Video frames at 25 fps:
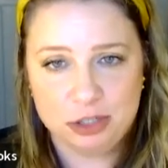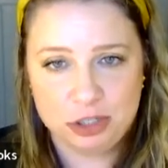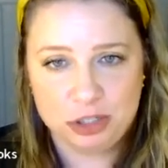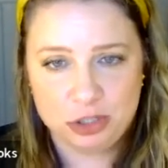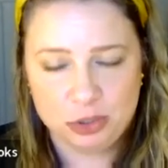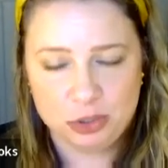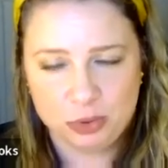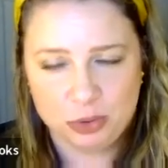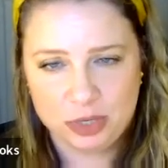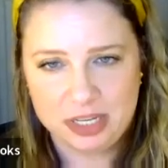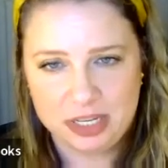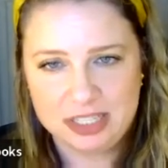
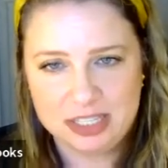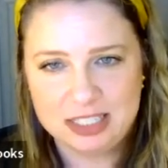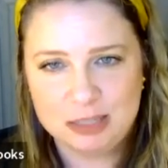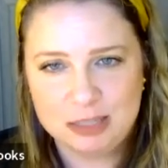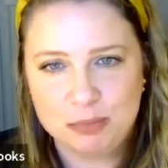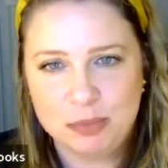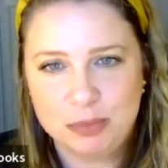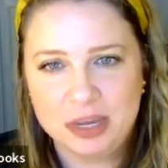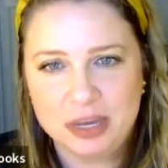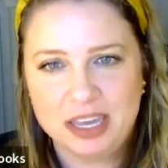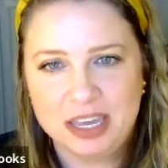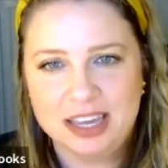choice
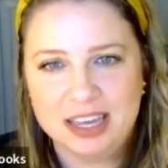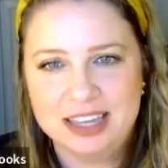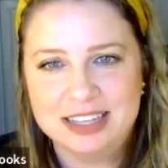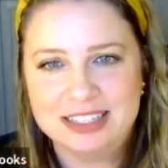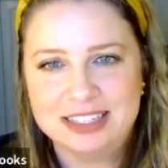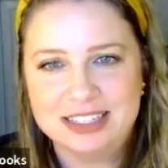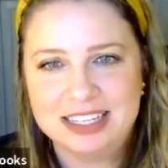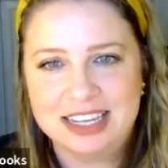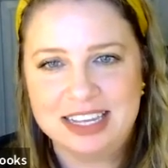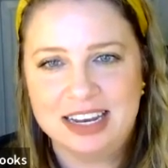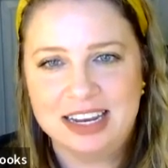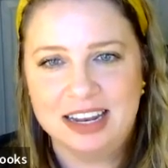
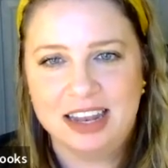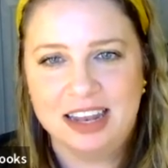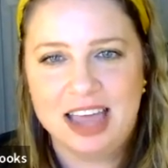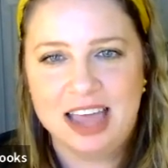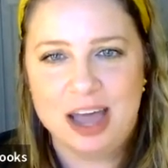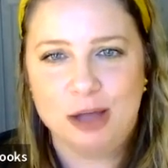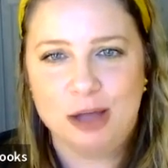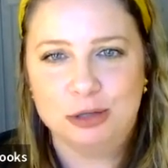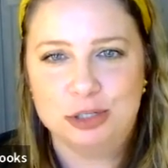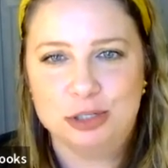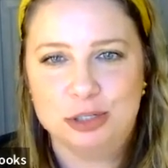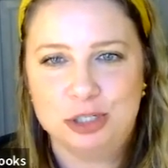because it
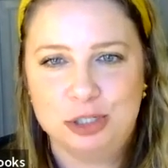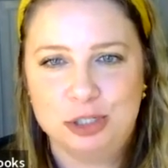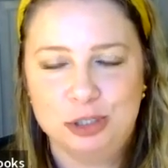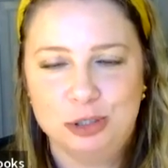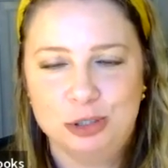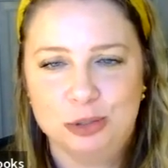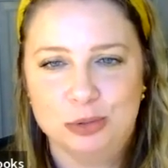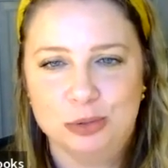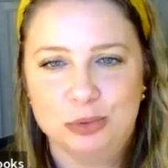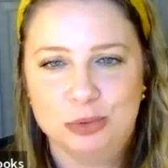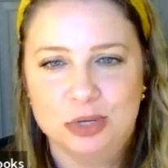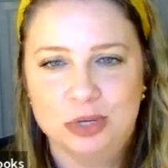allows
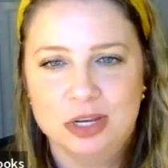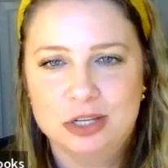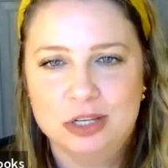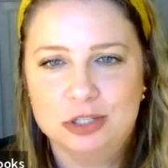you